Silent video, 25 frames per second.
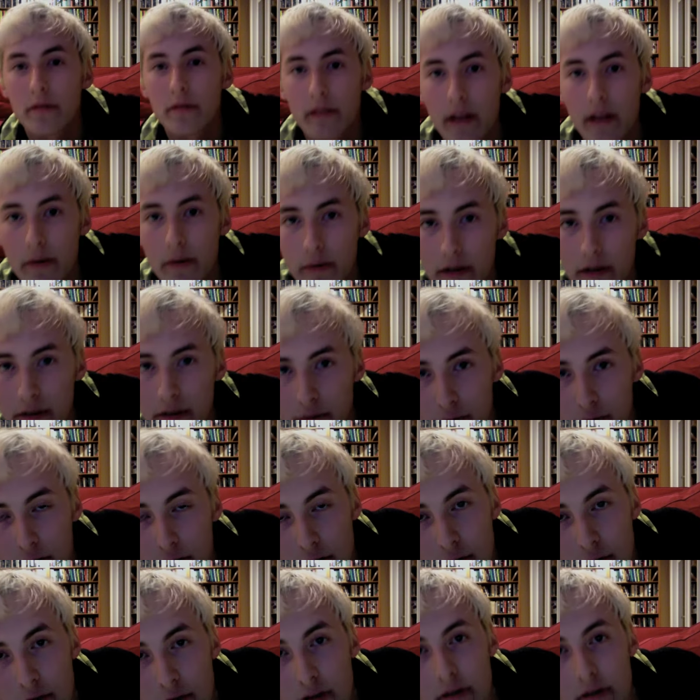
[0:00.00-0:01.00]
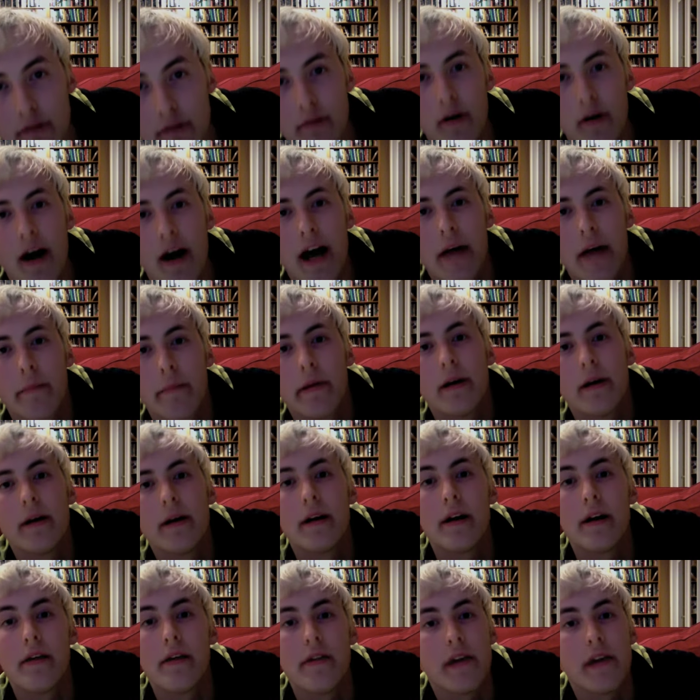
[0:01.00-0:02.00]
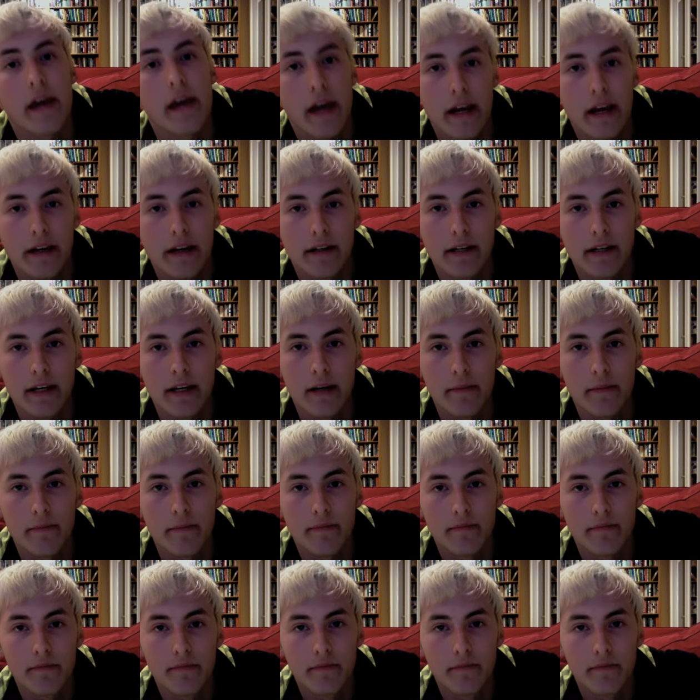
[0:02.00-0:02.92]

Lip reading: that I would use to describe the A-Team.